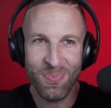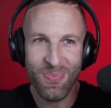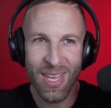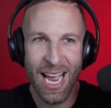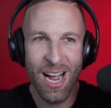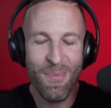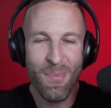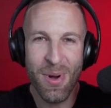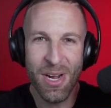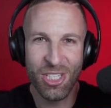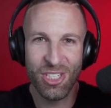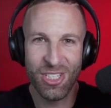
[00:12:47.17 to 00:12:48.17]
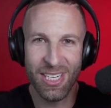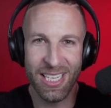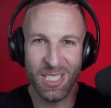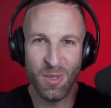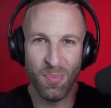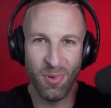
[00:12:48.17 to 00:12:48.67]
How much
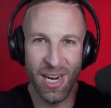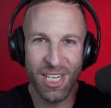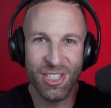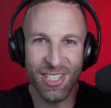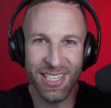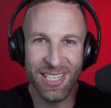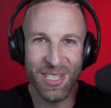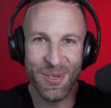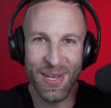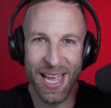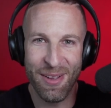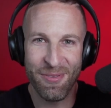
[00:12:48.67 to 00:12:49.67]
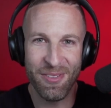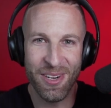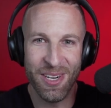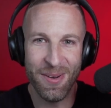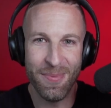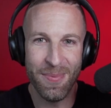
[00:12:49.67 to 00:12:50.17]
expression you get
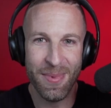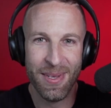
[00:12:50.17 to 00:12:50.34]
from